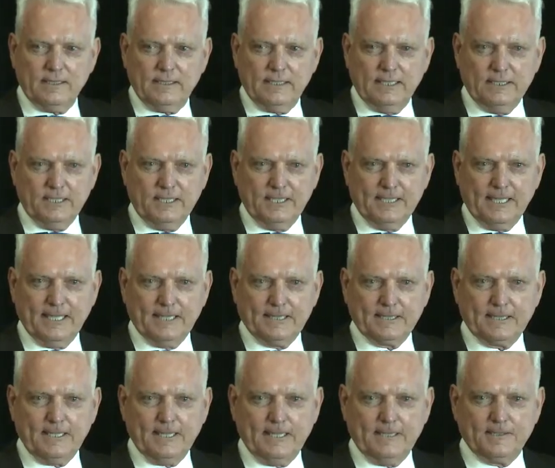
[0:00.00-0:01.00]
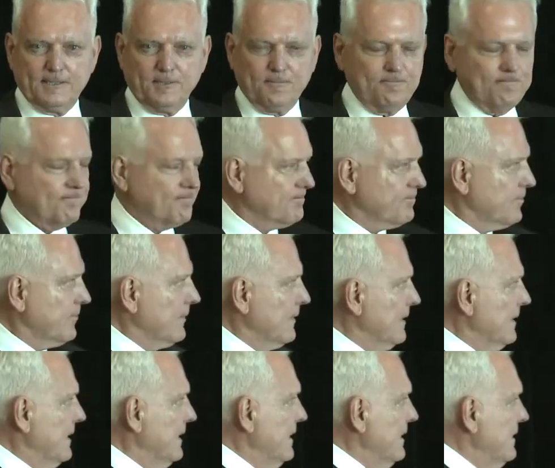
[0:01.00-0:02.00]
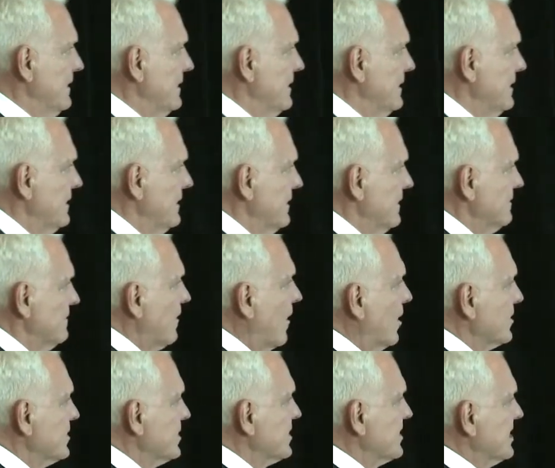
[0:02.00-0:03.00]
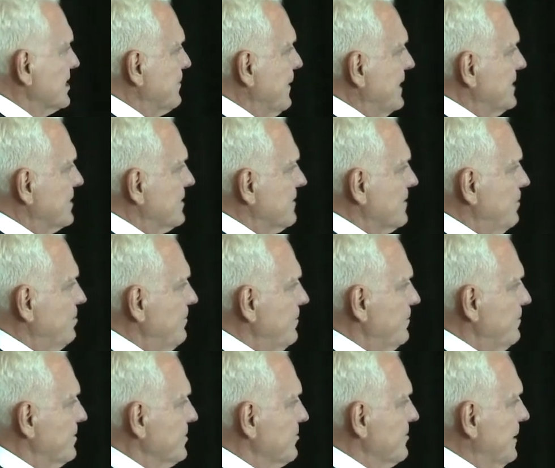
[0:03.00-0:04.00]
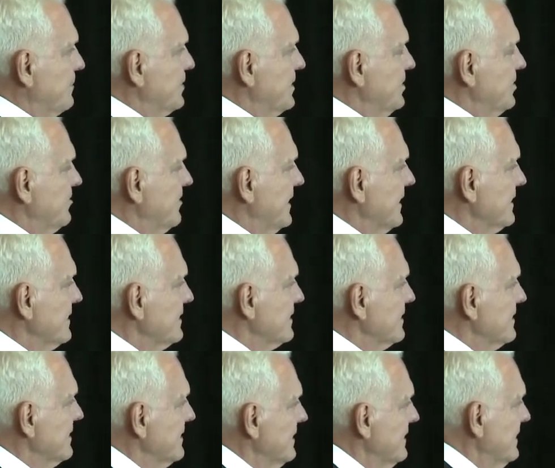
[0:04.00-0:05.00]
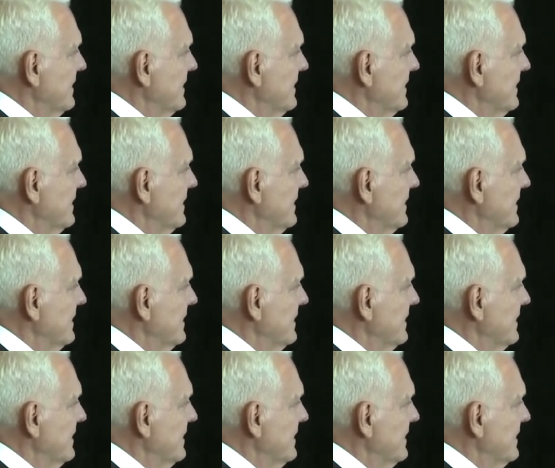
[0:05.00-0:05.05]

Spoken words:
in the United States. Largest dispenser of prescription drugs.